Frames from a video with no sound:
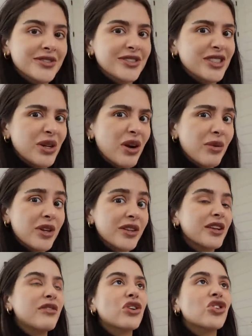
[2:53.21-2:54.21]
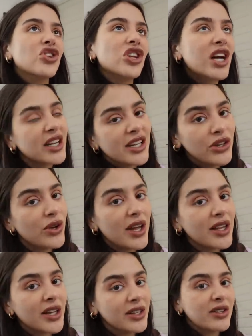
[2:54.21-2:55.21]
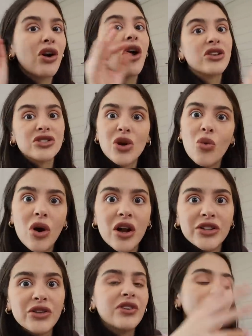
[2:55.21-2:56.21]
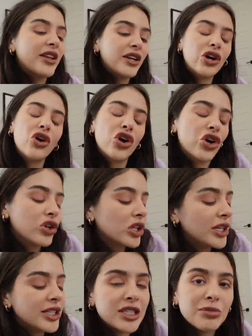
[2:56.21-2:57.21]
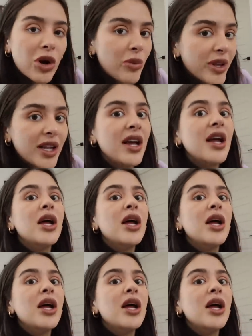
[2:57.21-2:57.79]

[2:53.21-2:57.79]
You know what I mean? Like, if you're lucky, you get like the Costco one, you'll get like a Kirkland moment,